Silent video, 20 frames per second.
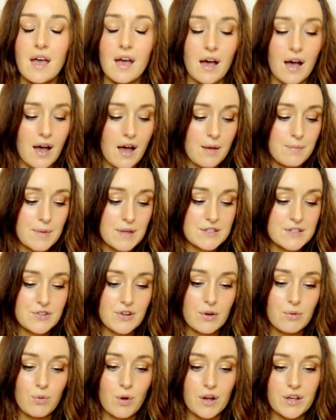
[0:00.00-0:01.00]
And so
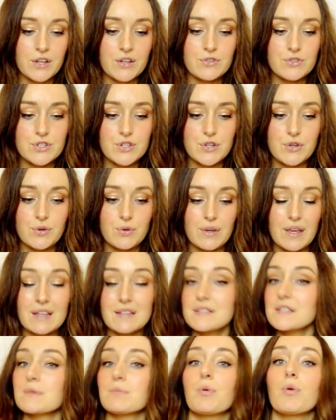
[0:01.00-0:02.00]
I want you to get
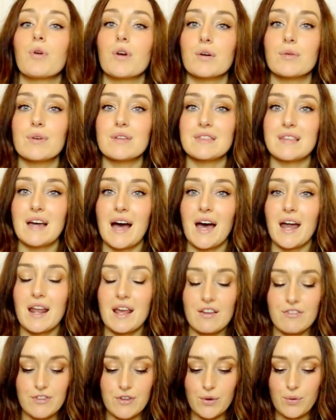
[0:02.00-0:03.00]
support with that.
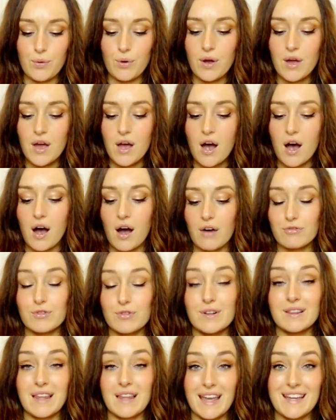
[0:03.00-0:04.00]
If you
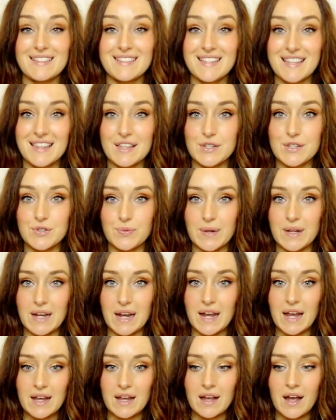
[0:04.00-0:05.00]
relate to this
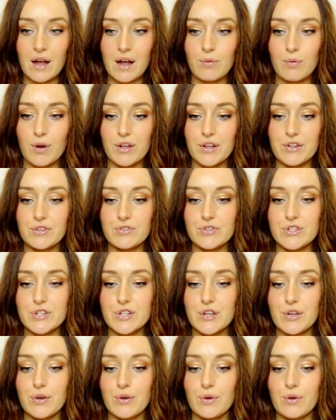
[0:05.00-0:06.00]
reading, I want you
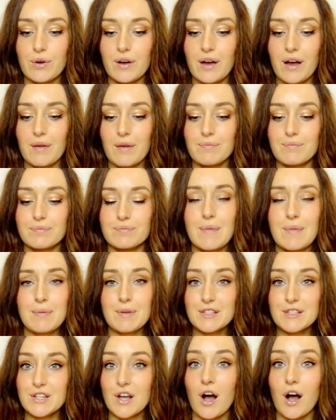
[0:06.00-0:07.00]
to
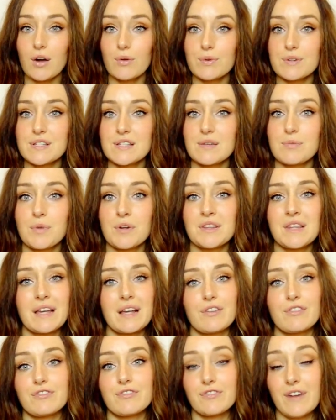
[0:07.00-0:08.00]
maybe talk with someone like
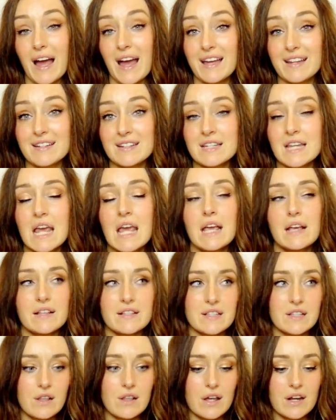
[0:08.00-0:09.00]
a friend,
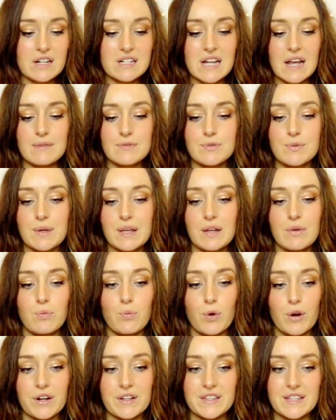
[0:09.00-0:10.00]
because a lot of times we can
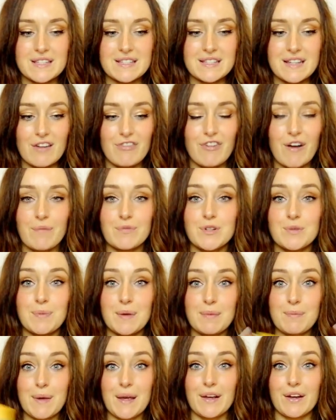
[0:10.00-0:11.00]
work this stuff up to
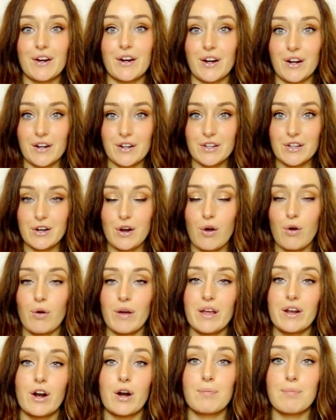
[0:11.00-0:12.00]
be bigger, you know,
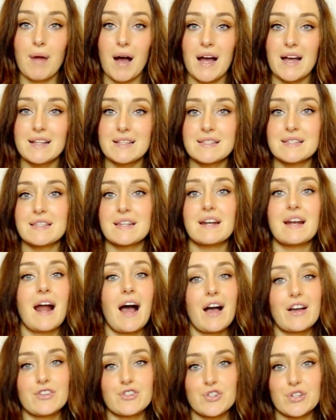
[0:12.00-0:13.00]
in our minds than it
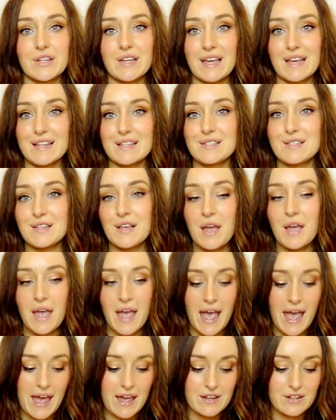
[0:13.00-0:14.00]
actually is.
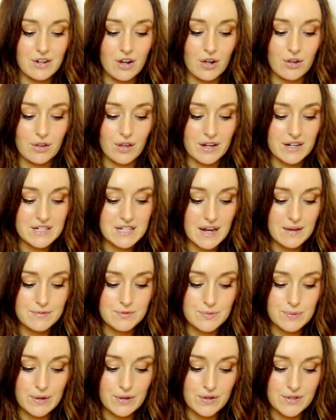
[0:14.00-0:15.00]
And a lot of times
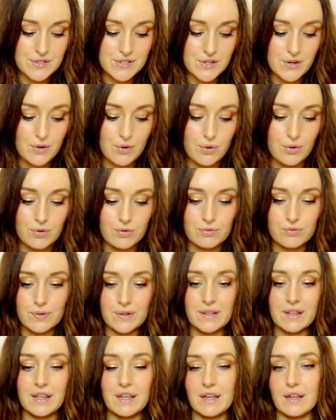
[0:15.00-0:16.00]
we also
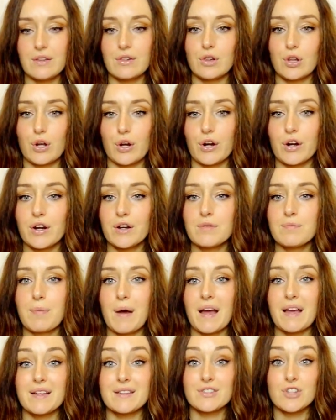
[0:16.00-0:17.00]
really learn
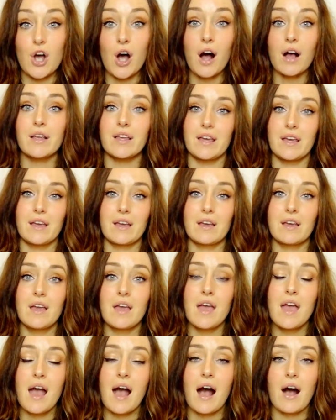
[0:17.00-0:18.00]
by talking
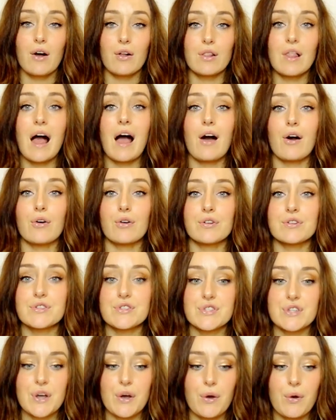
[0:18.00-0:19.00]
out loud.
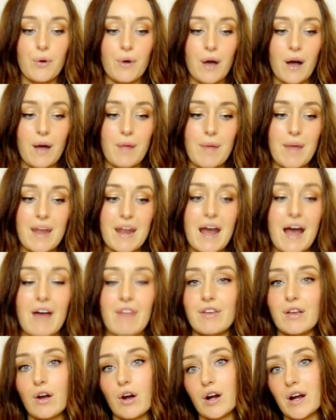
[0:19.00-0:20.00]
So, and
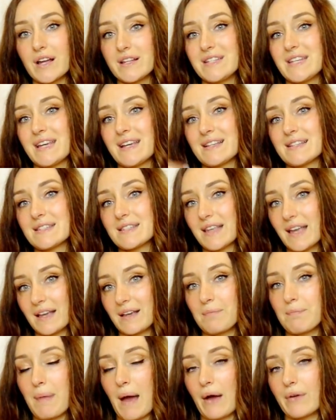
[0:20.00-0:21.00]
having our ideas
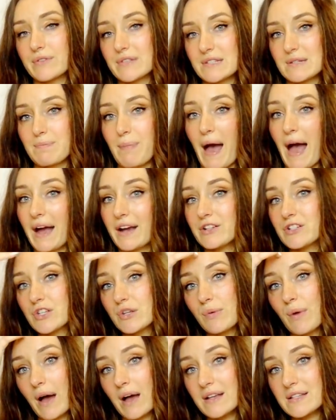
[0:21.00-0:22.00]
like bounced back
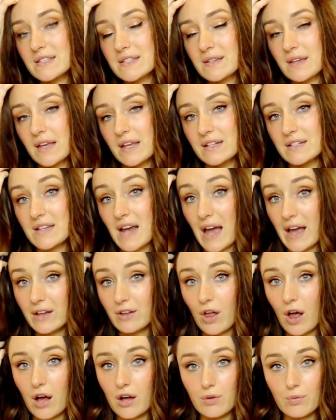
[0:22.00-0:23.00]
to us in
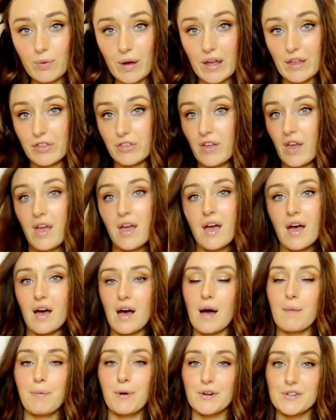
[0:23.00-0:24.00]
dialogue with
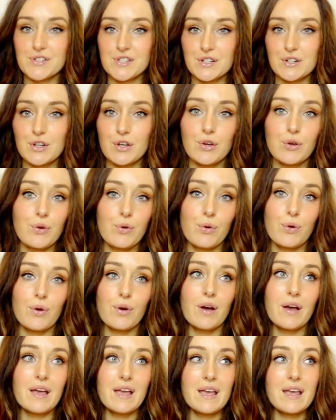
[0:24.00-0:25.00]
a person
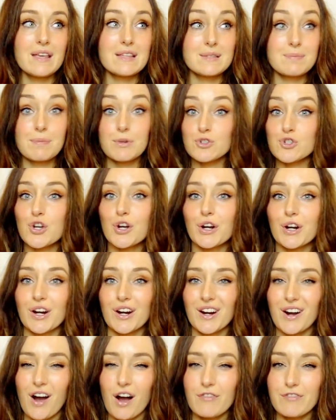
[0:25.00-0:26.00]
who is
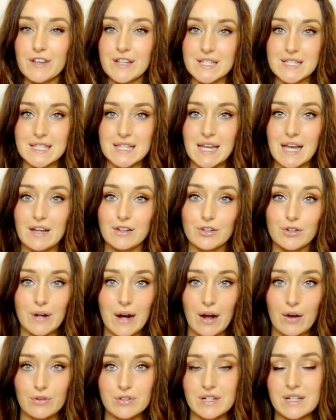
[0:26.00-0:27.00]
mature, obviously, and
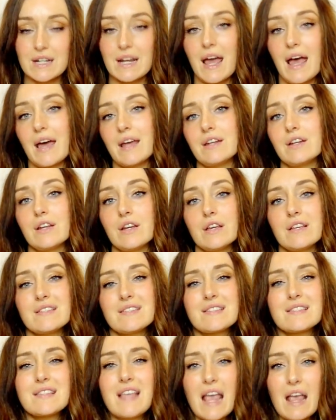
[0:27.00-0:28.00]
grounded and is
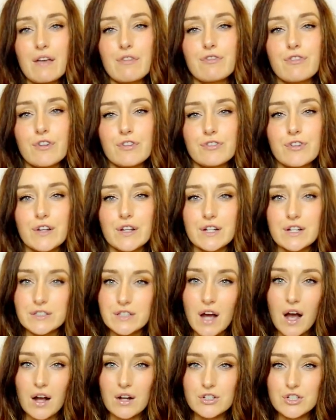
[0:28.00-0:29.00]
safe for you to
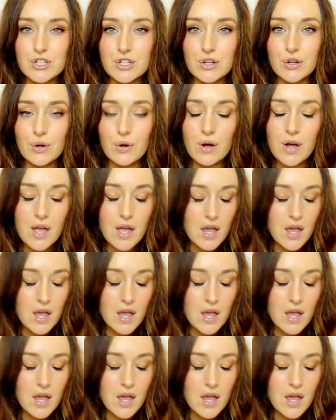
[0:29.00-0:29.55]
talk to.